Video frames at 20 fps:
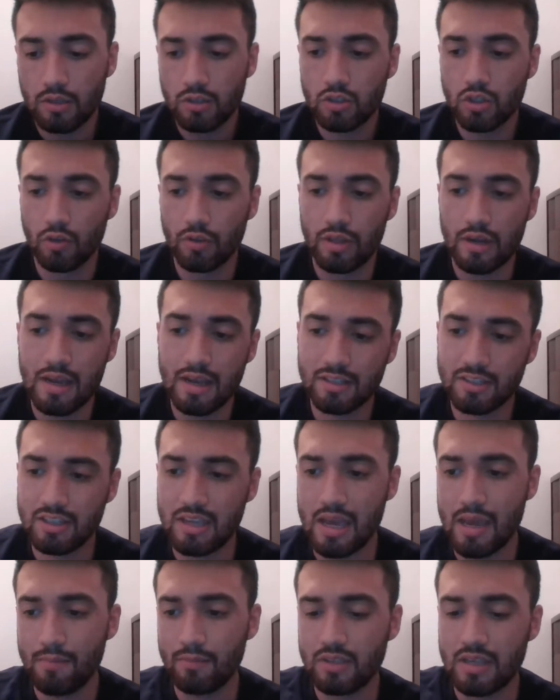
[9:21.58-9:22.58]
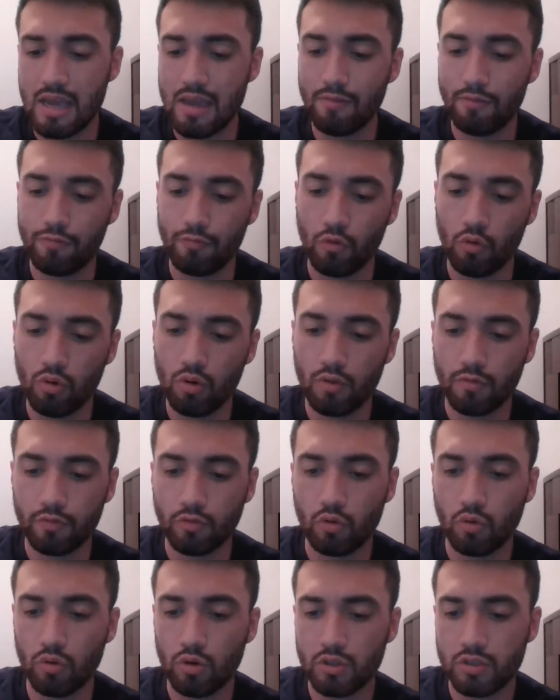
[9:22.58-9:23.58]
So the next game is game four, of
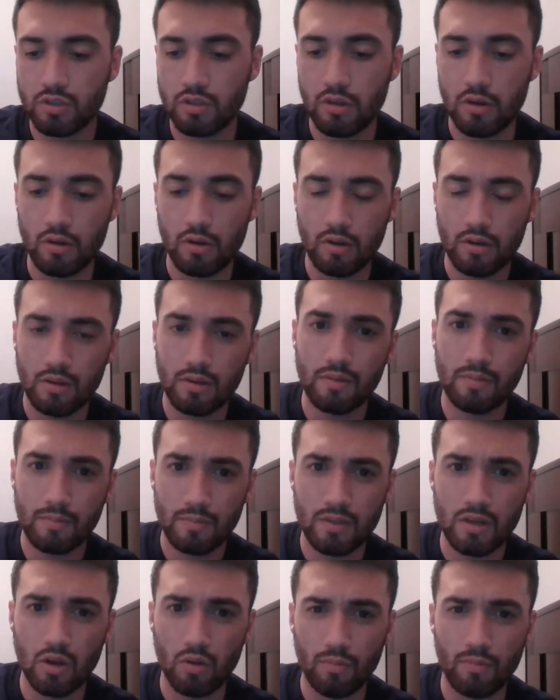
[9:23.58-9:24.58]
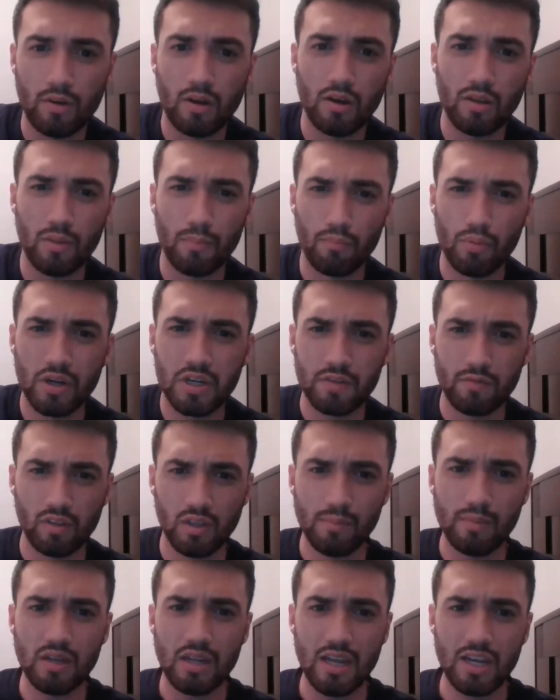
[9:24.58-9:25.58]
course. They're, you know, on the brink of
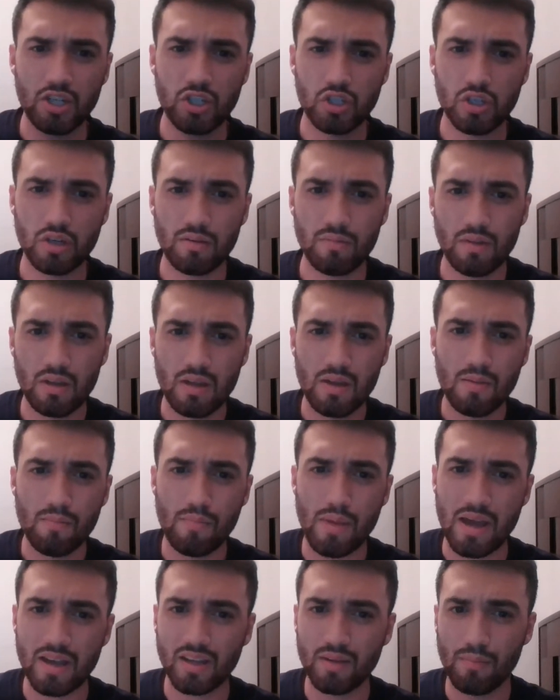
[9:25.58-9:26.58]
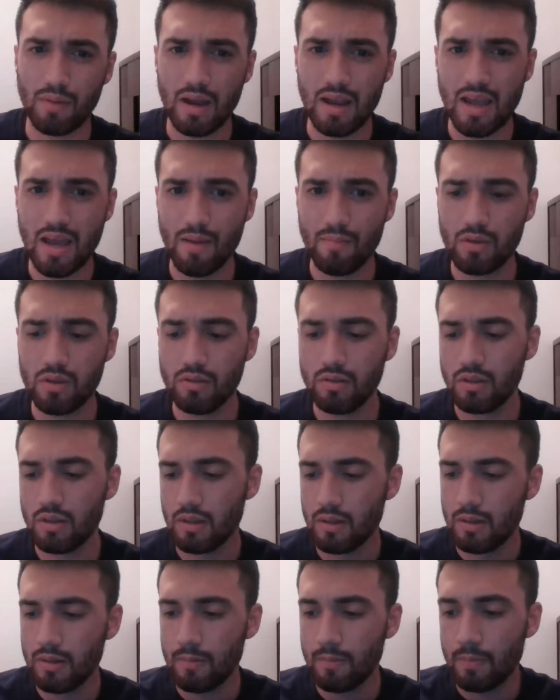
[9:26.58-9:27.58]
elimination back in Miami.
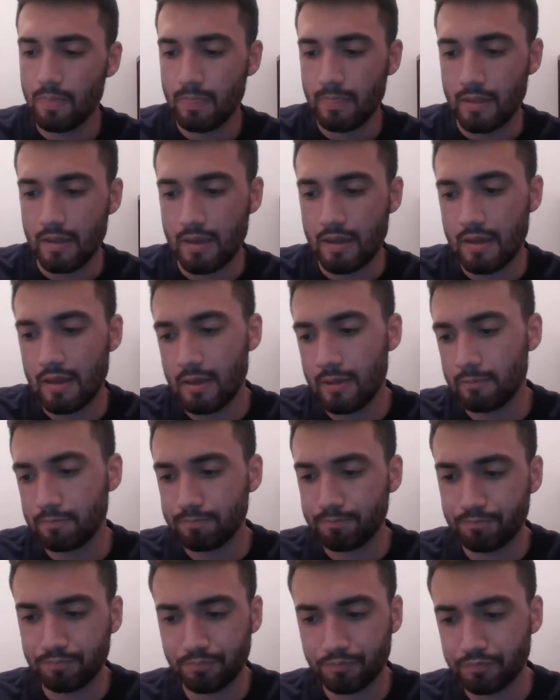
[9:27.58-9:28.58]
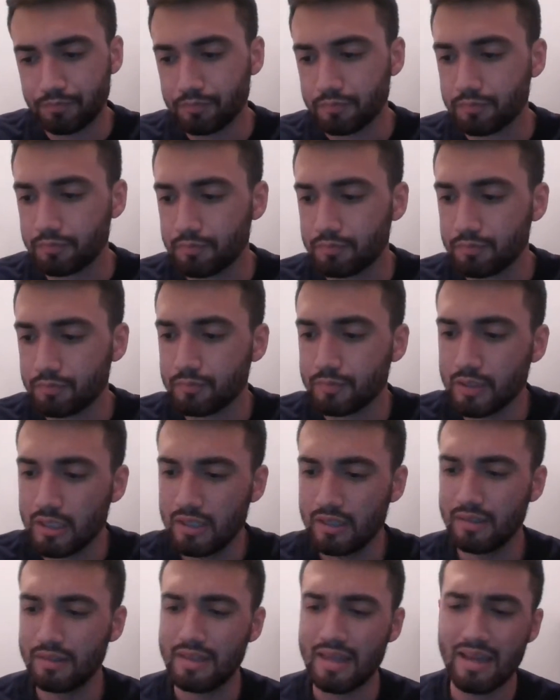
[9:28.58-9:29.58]
And
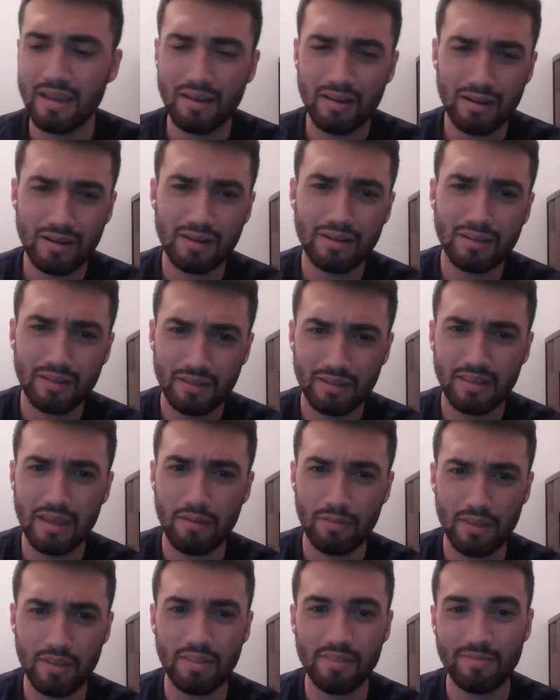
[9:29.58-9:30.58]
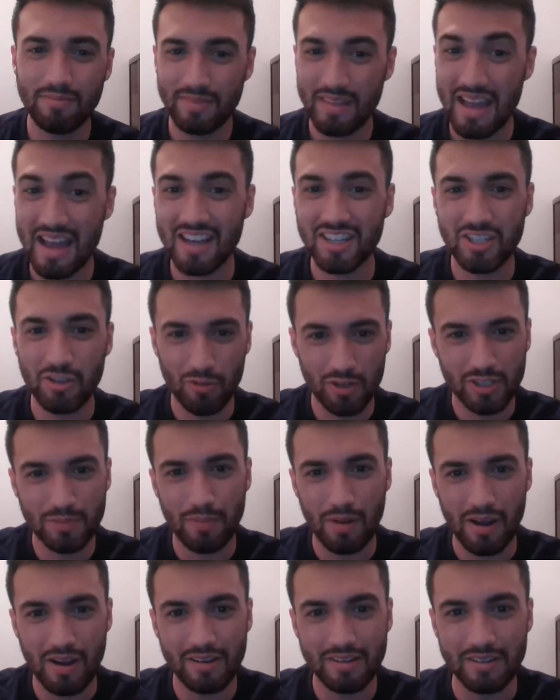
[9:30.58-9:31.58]
they uh they they, they actually
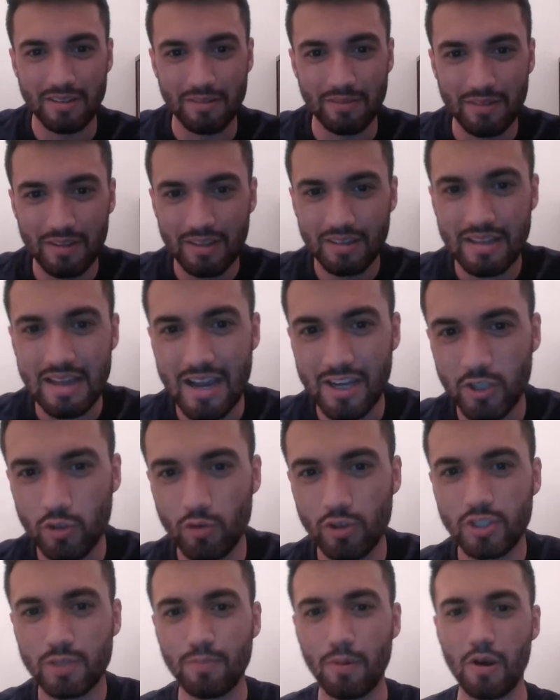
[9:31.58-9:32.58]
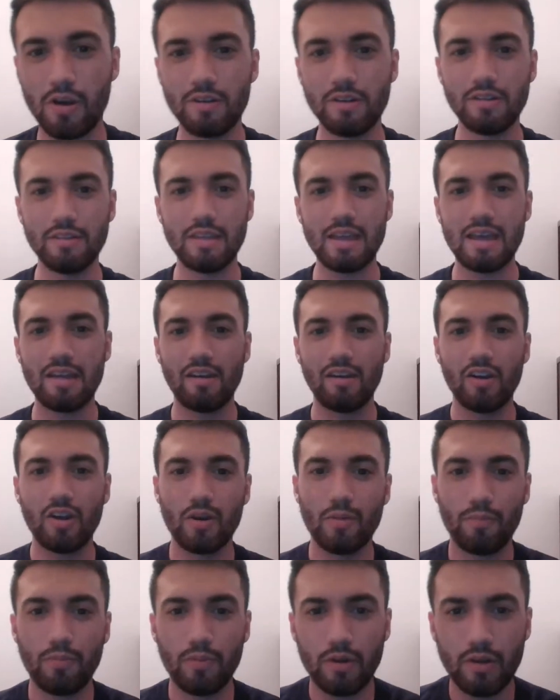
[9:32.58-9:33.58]
responded. They actually responded. They ended
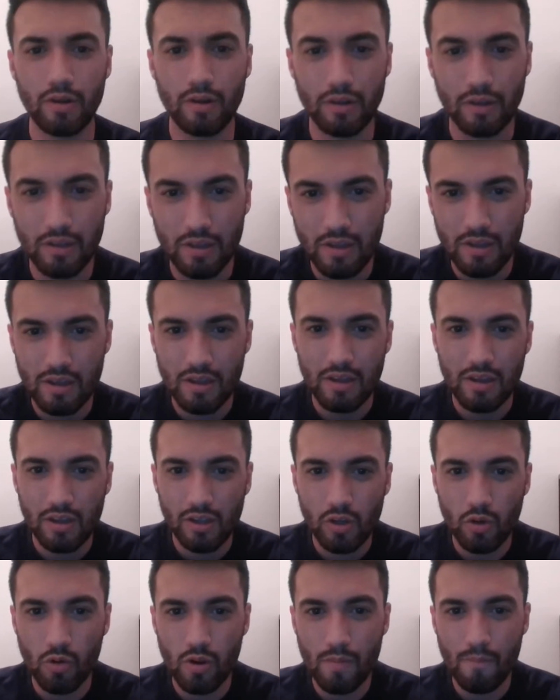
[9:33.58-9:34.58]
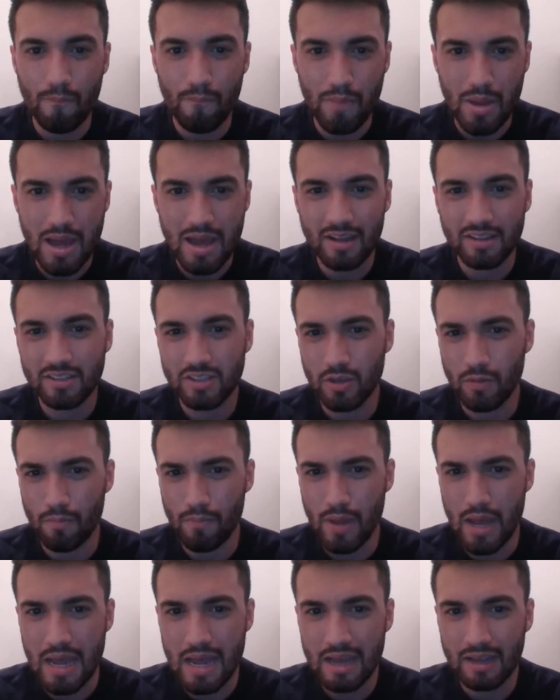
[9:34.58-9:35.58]
up uh, going back to
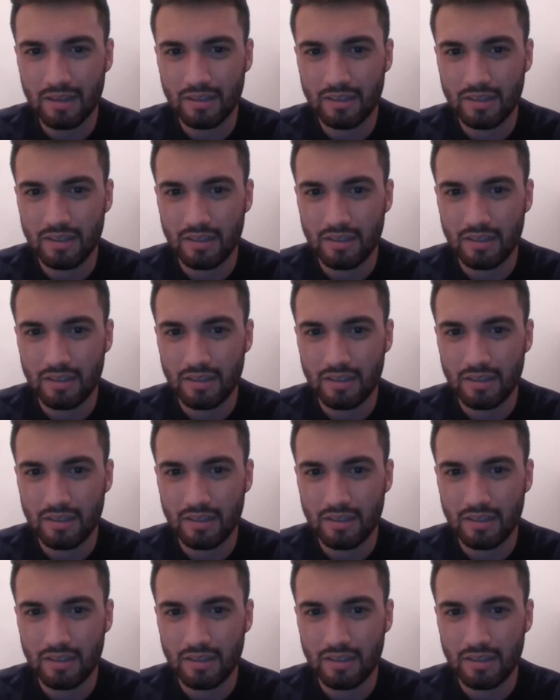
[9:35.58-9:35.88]
back